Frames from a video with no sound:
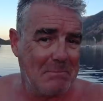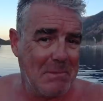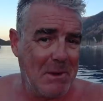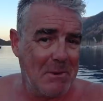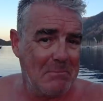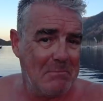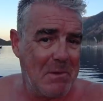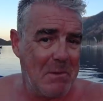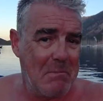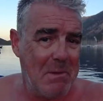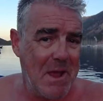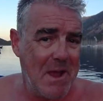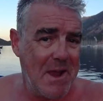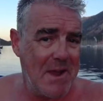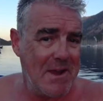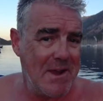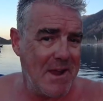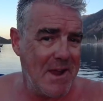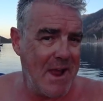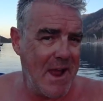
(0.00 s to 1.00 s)
boat
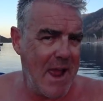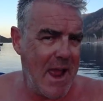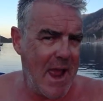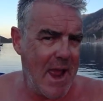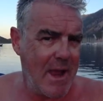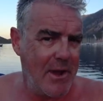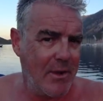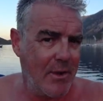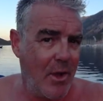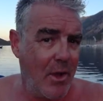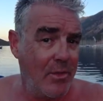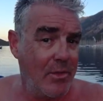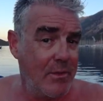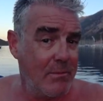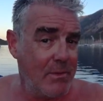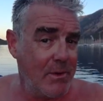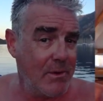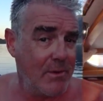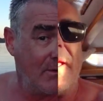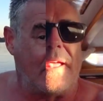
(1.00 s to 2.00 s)
prepared and on the
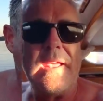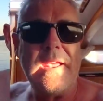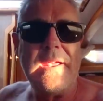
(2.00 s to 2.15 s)
move.